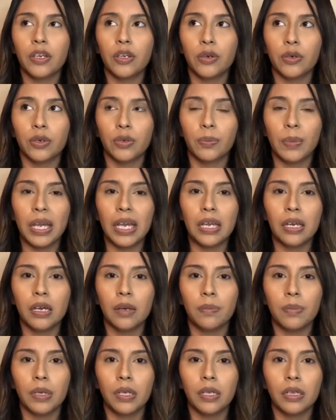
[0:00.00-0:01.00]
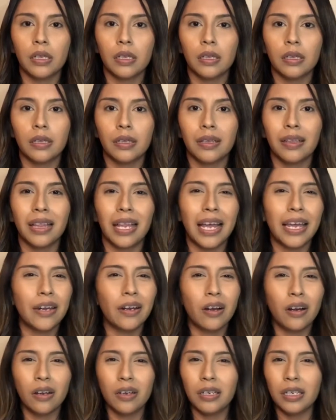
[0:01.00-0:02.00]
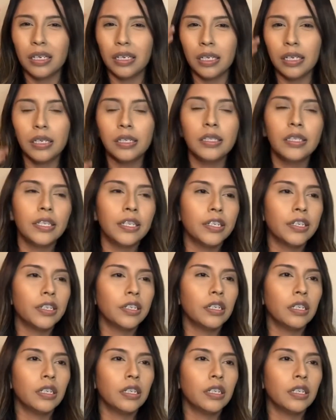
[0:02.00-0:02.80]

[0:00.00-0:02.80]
your makeup glide on easier.